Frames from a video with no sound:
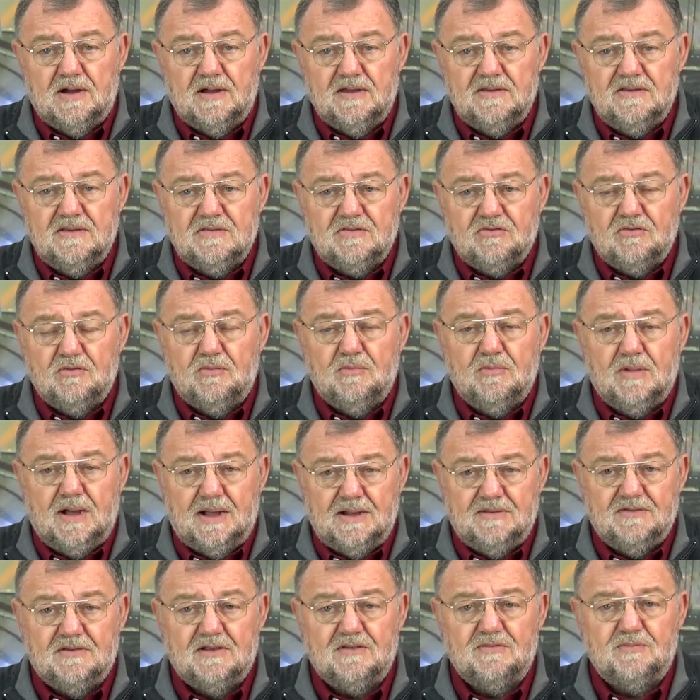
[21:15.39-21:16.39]
is that
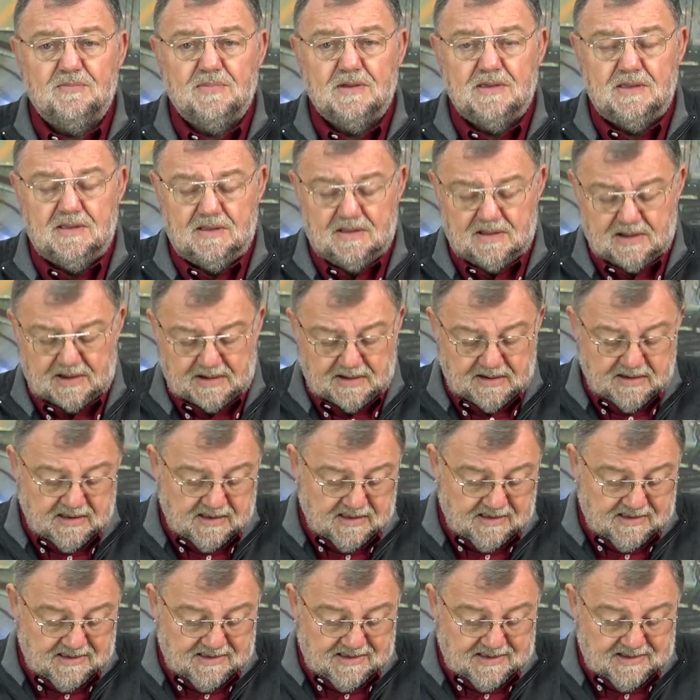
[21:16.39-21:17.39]
device which is
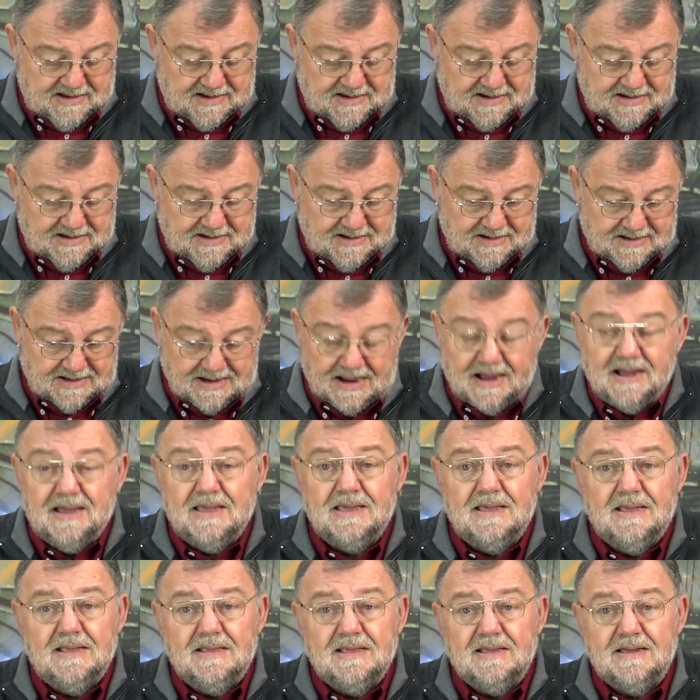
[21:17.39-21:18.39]
used in the
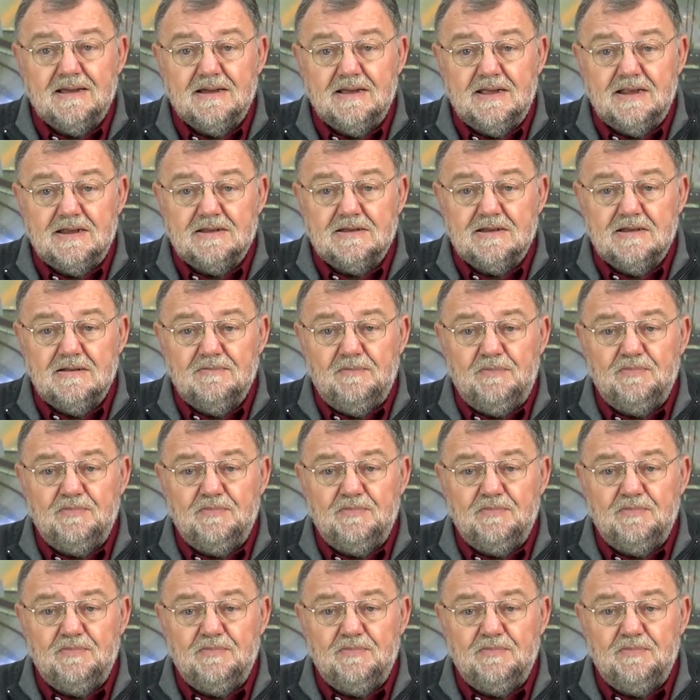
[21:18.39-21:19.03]
professional area.